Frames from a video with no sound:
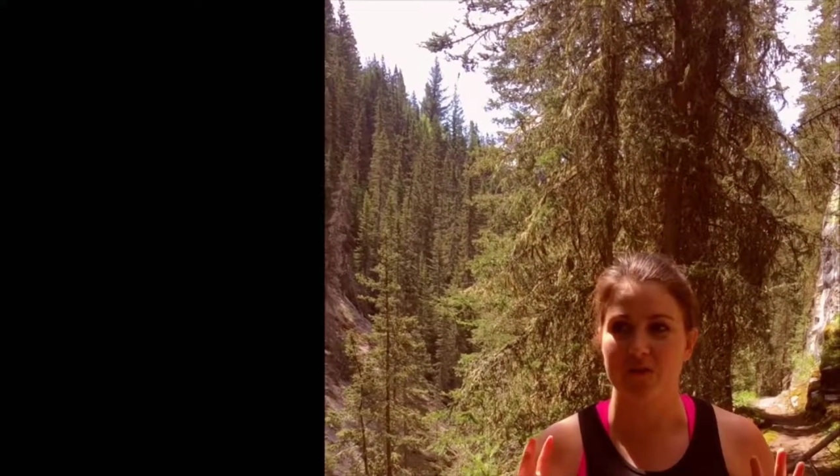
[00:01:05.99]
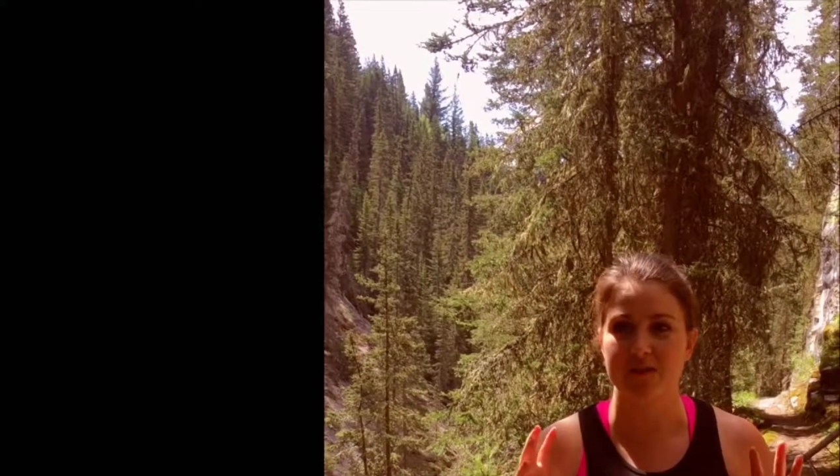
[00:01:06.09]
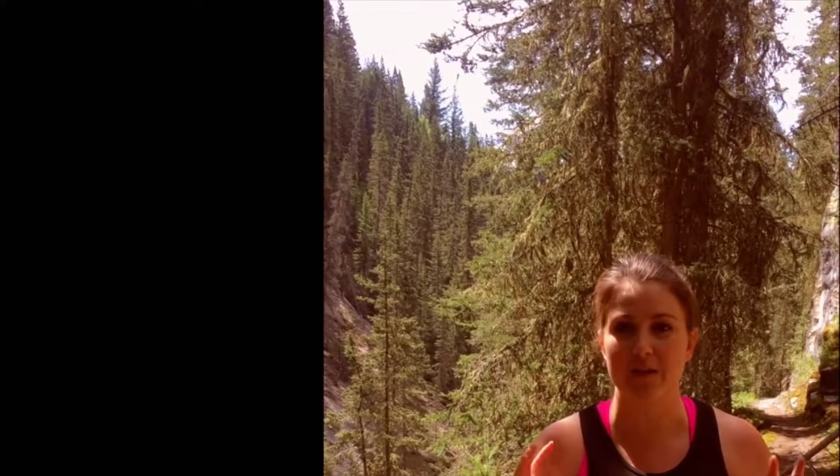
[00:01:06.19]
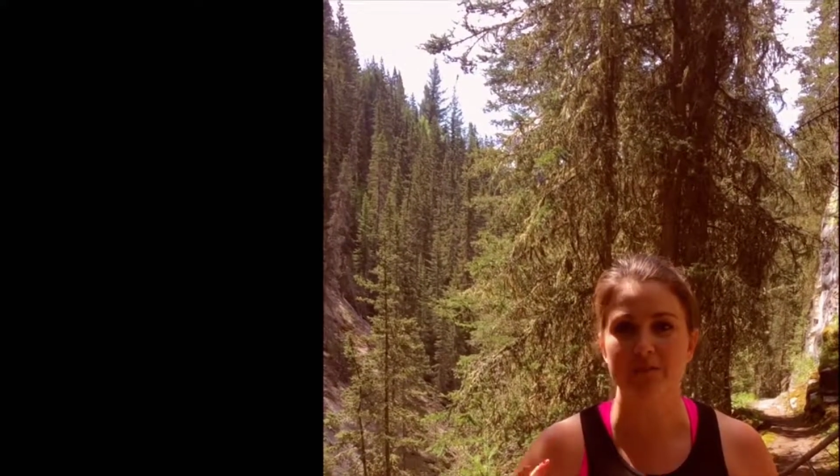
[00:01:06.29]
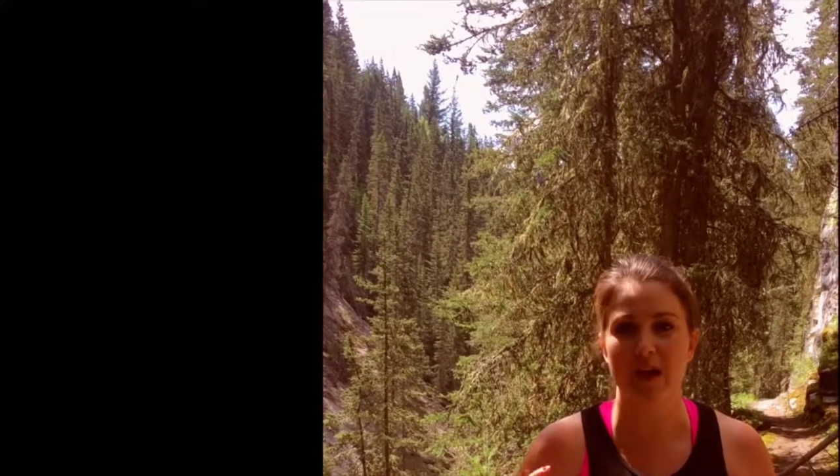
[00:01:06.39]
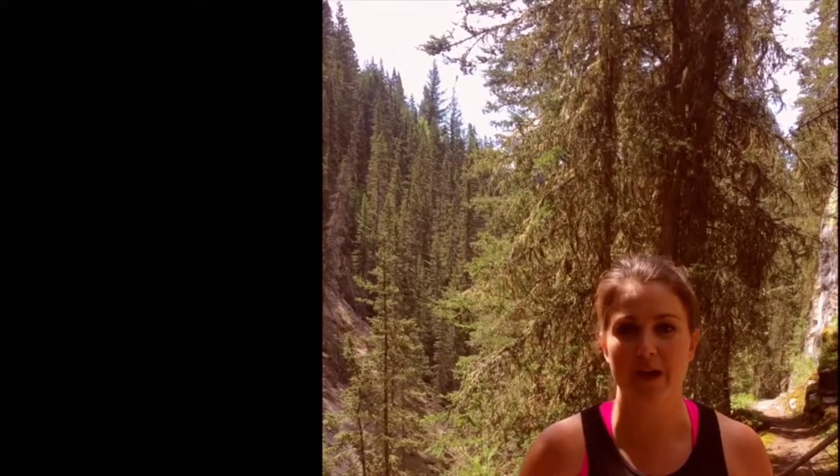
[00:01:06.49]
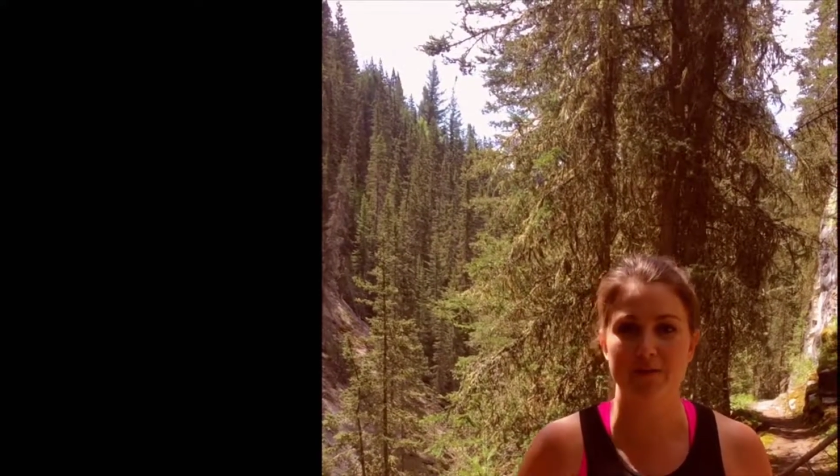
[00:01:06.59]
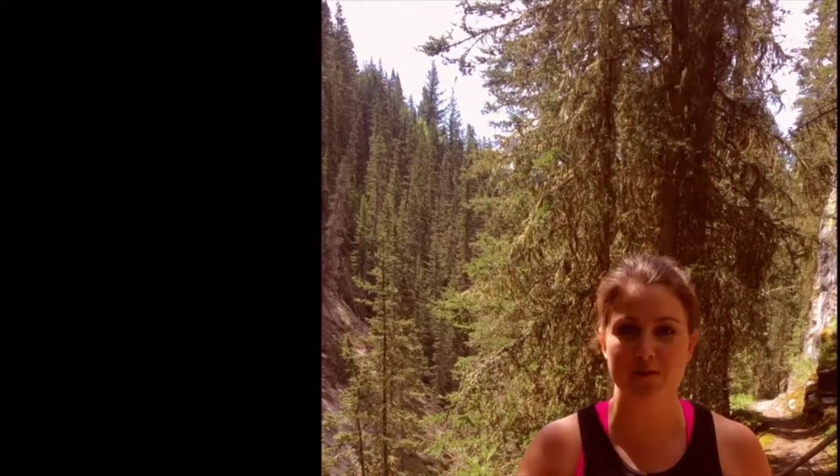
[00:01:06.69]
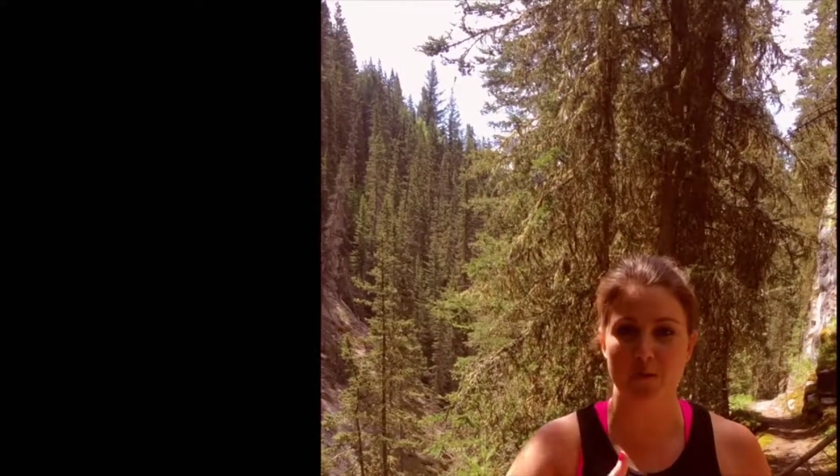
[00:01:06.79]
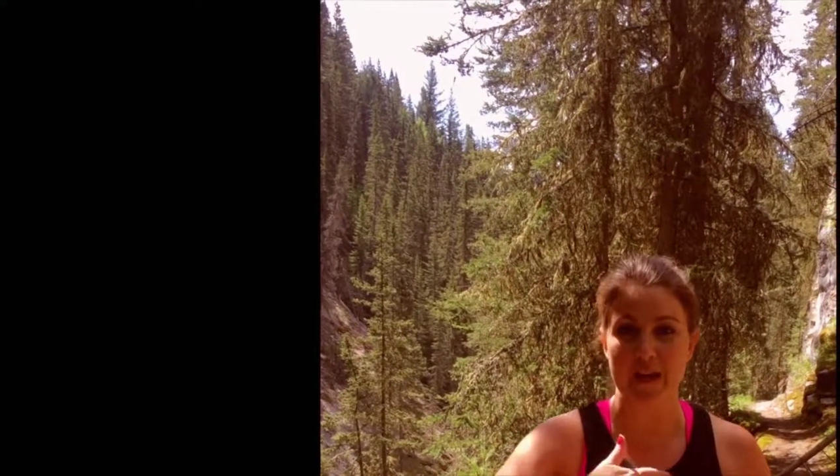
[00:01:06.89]
sometimes
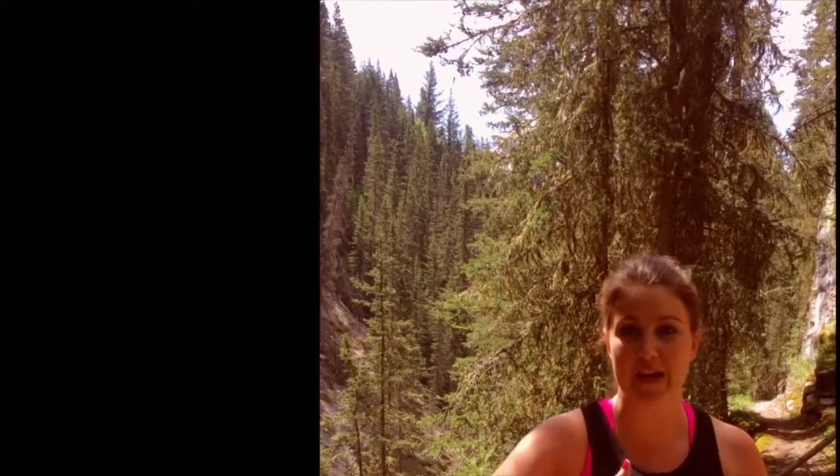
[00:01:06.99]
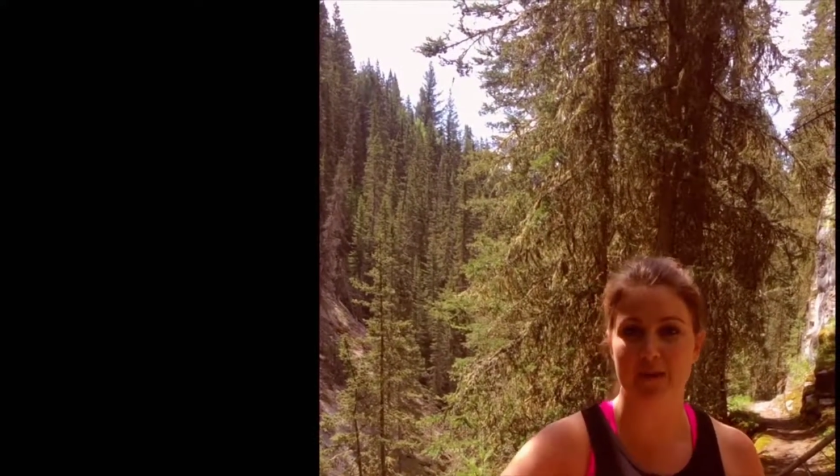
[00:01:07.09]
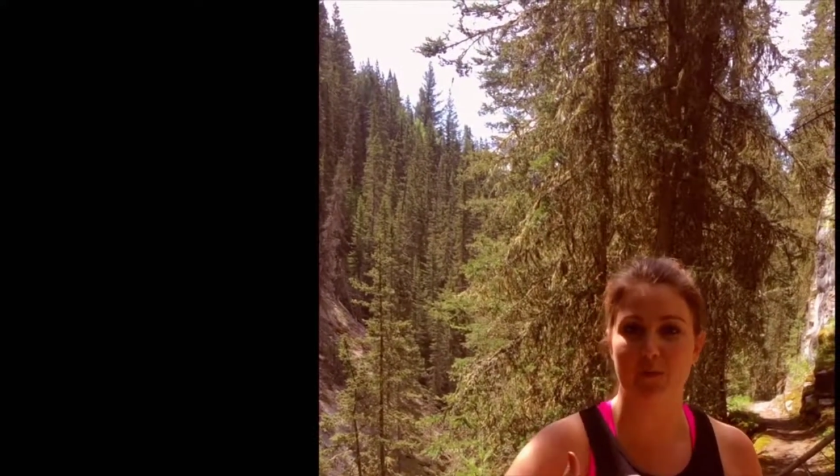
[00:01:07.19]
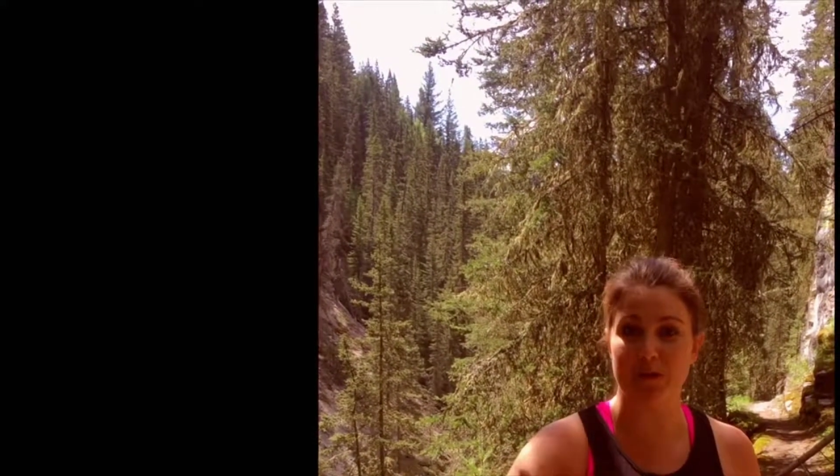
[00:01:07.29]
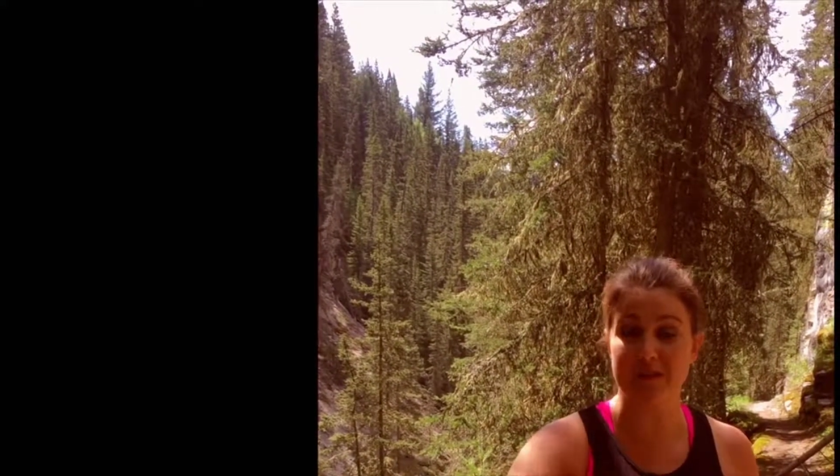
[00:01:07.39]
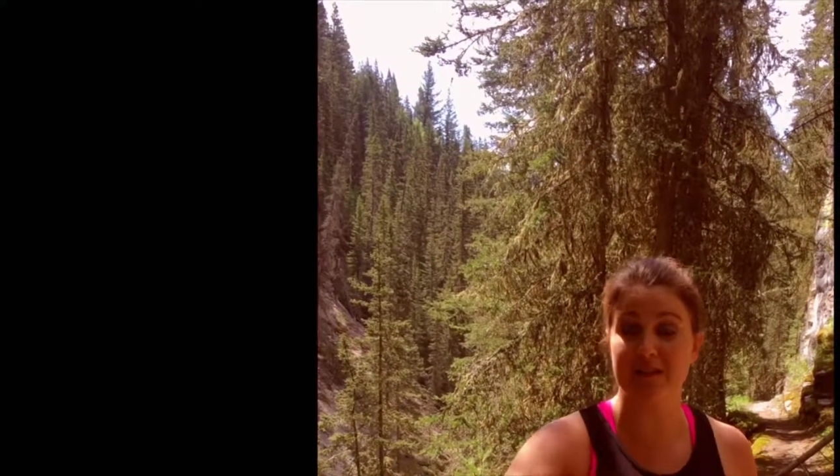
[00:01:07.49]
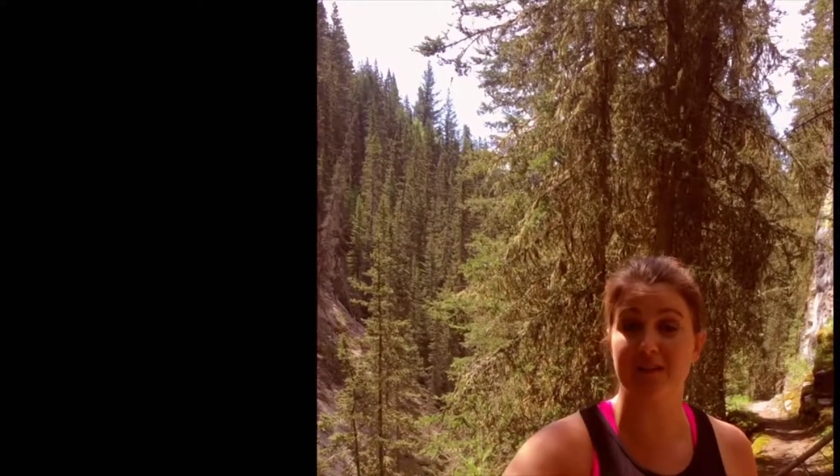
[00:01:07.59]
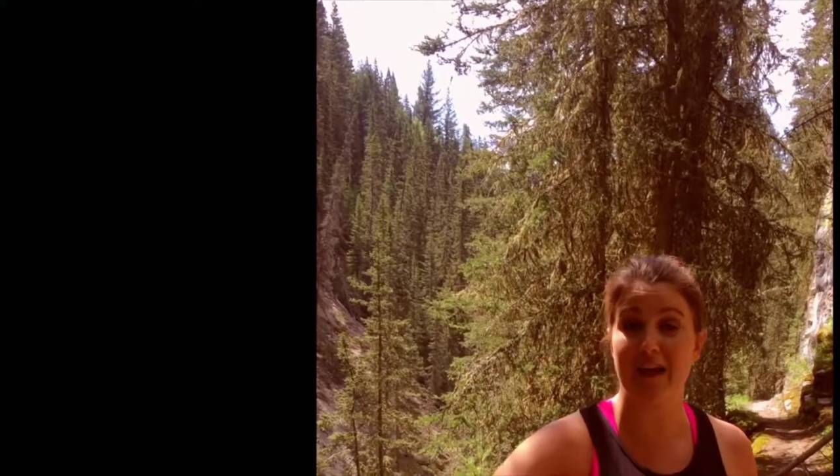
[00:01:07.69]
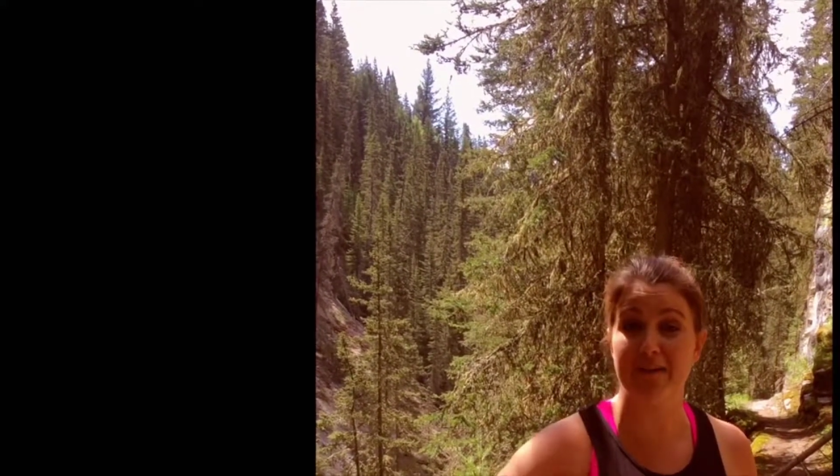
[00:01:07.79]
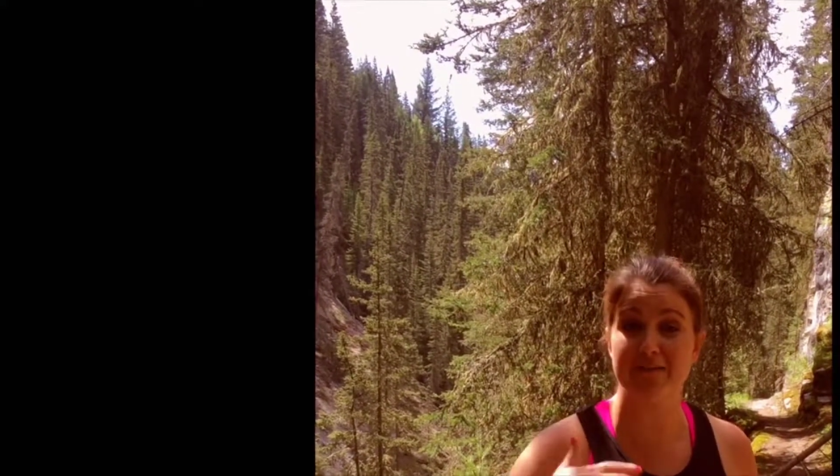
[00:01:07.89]
we hit points in our
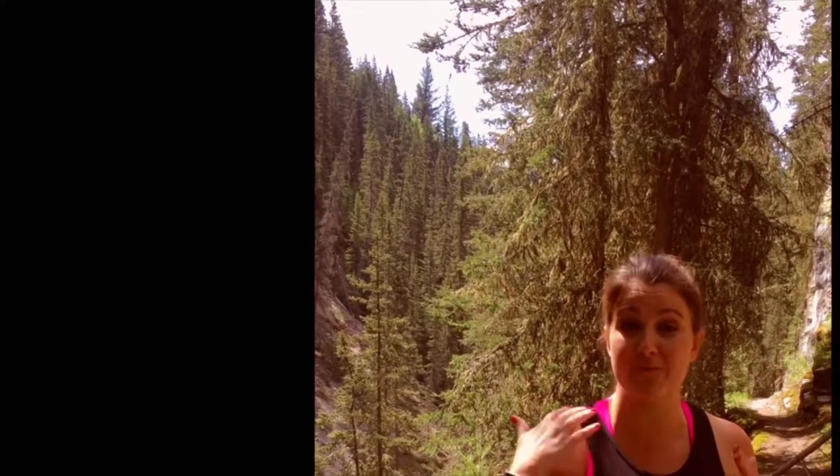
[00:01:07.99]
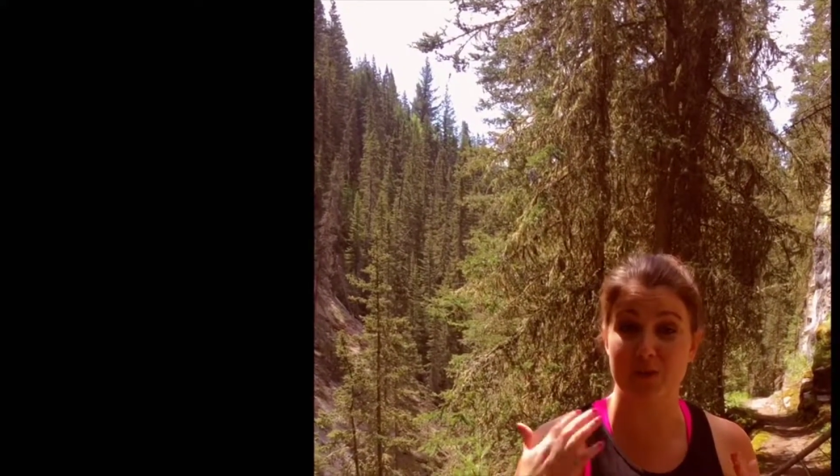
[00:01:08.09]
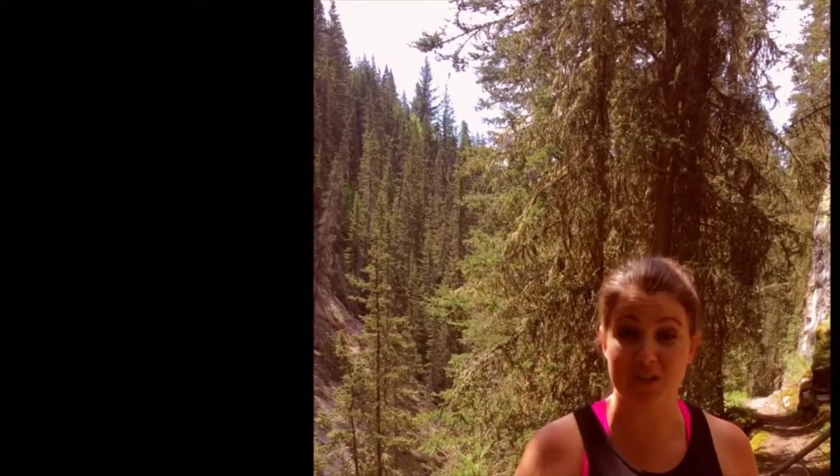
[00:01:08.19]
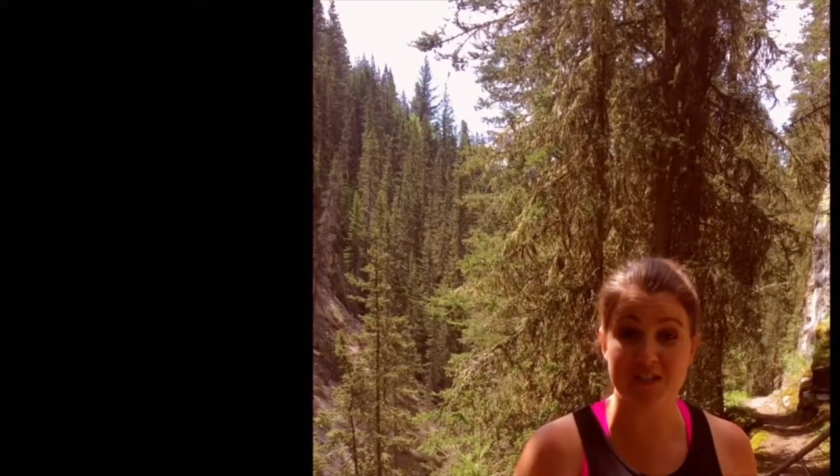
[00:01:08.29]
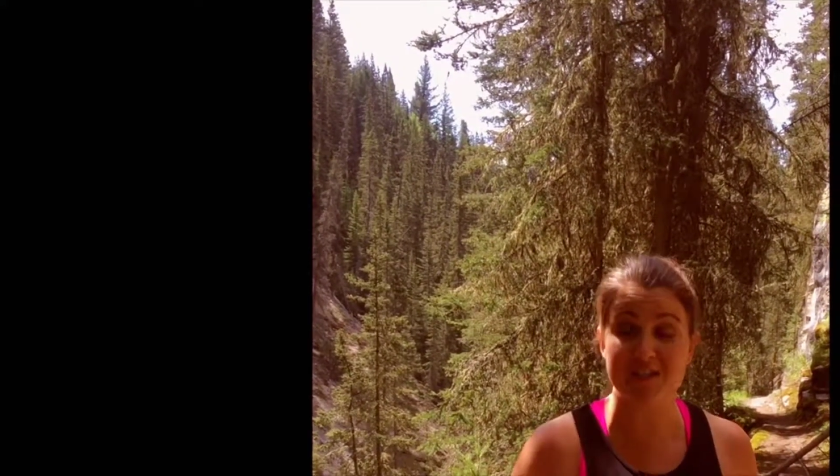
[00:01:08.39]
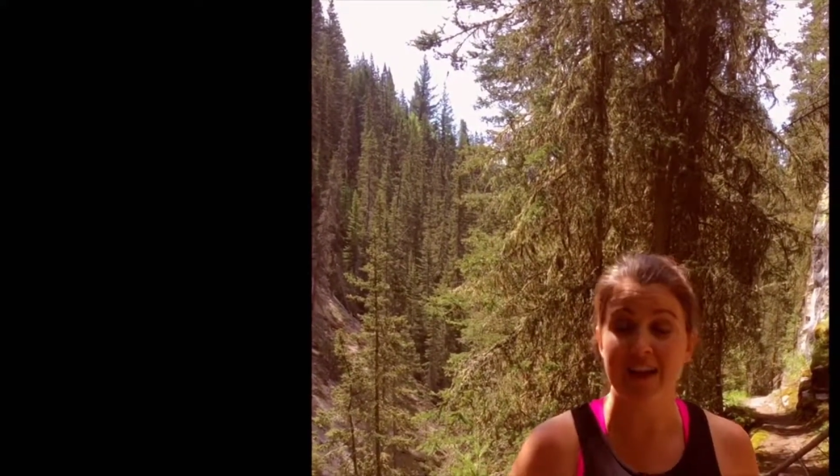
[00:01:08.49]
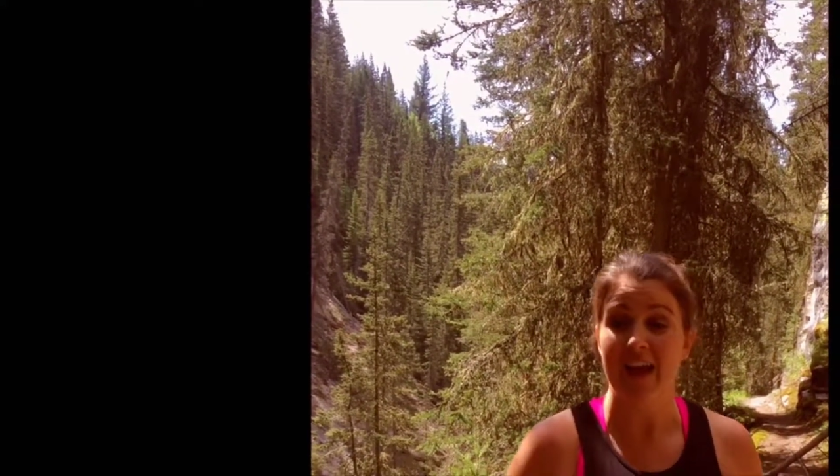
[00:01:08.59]
lives and bridges